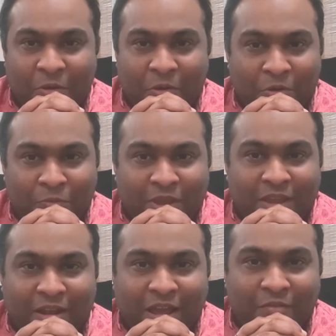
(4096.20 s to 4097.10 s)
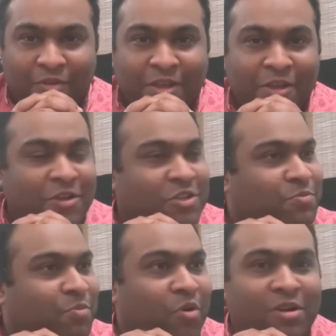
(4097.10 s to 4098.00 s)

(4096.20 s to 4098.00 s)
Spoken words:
Or we can have a small,